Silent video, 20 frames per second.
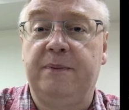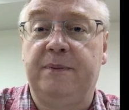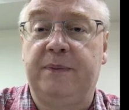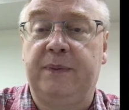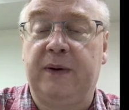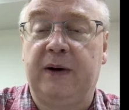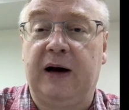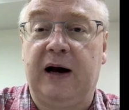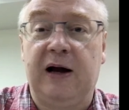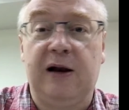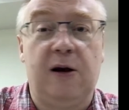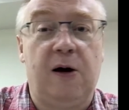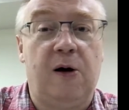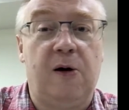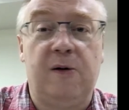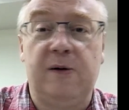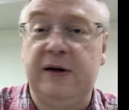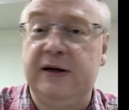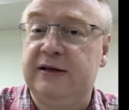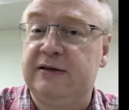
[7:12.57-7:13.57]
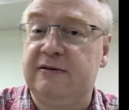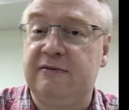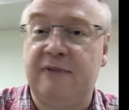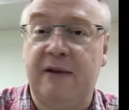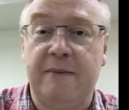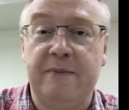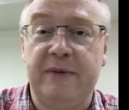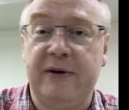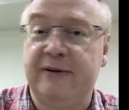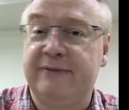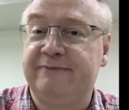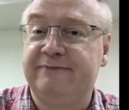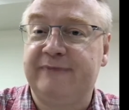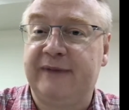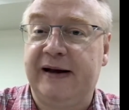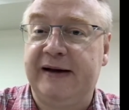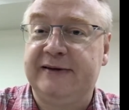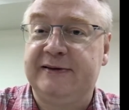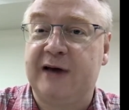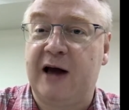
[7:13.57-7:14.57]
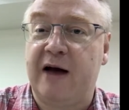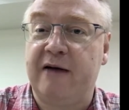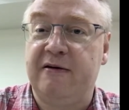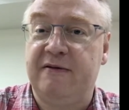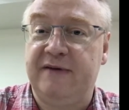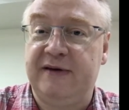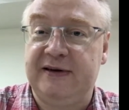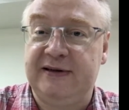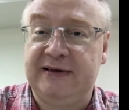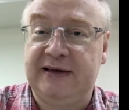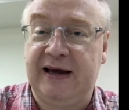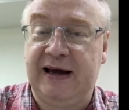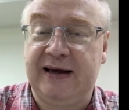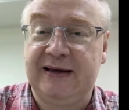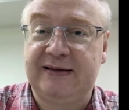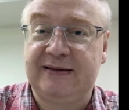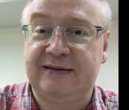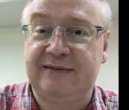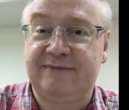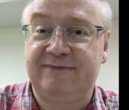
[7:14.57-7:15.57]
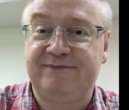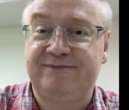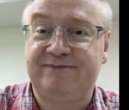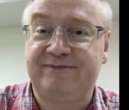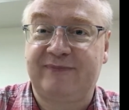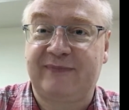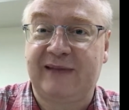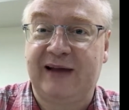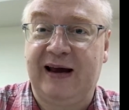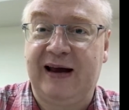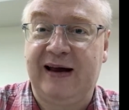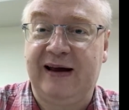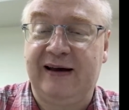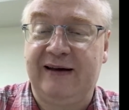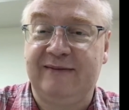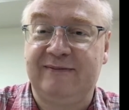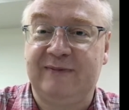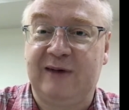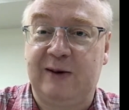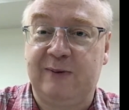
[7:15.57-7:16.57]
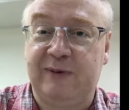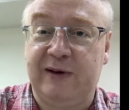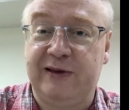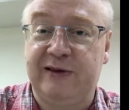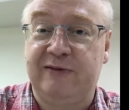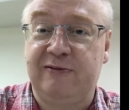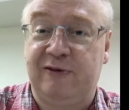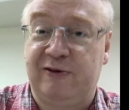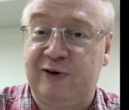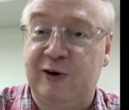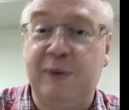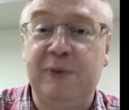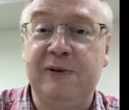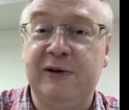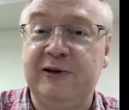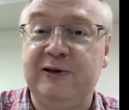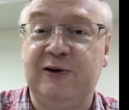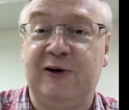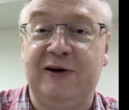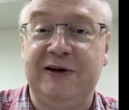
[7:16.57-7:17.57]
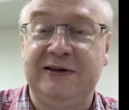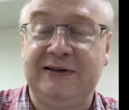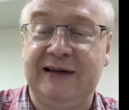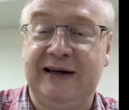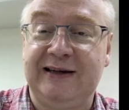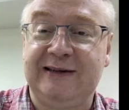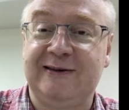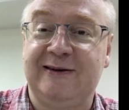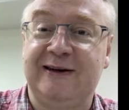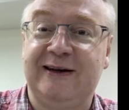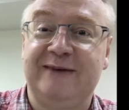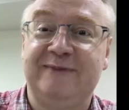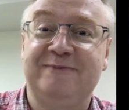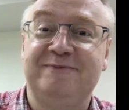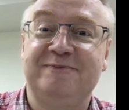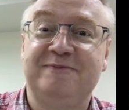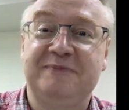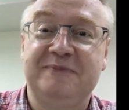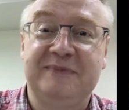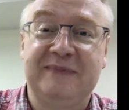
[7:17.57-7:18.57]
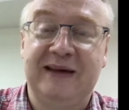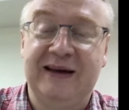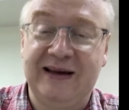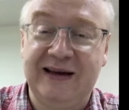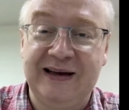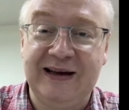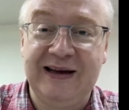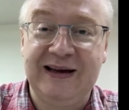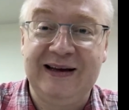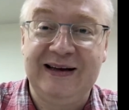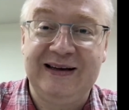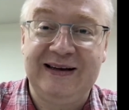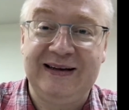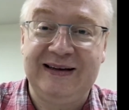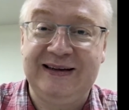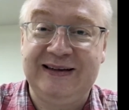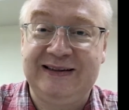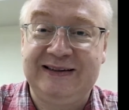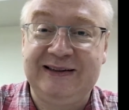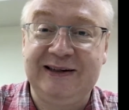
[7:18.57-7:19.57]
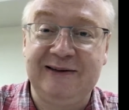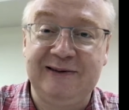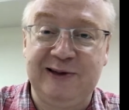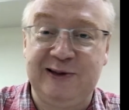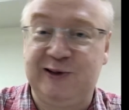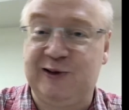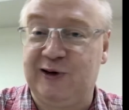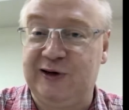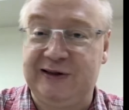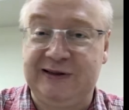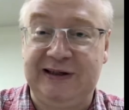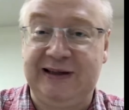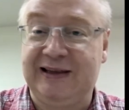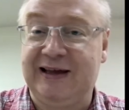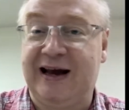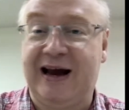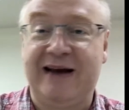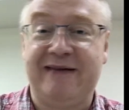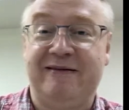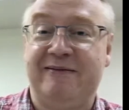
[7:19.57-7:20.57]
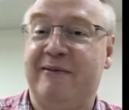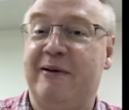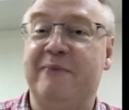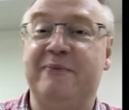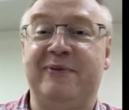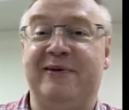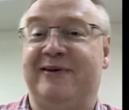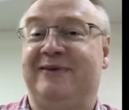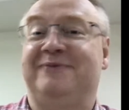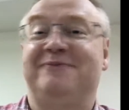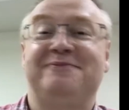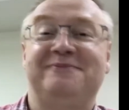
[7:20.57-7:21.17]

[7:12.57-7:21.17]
But I'll always remember my Atari VCS. I went through a couple of joysticks on it. And it's still the joystick that I remember.